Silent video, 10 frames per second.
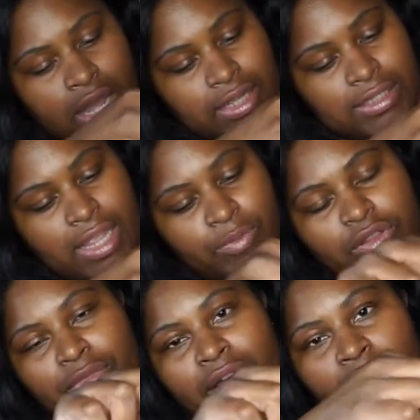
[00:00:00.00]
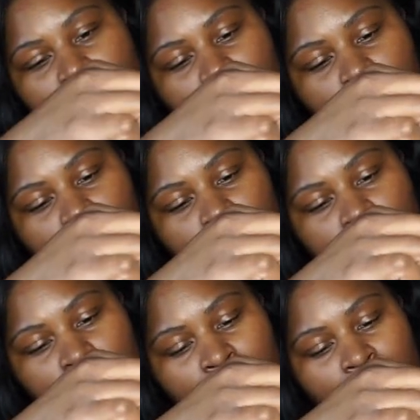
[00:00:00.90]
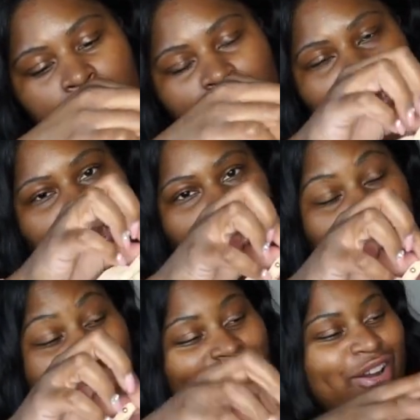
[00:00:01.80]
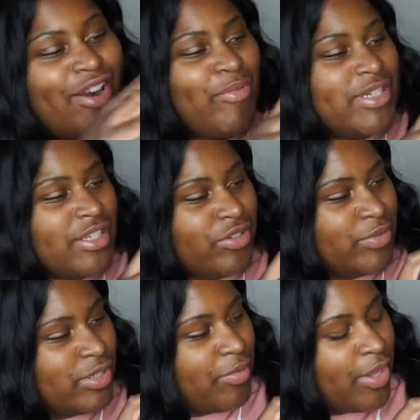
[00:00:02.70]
hot stamp with my initials and a little pink heart, which I thought was so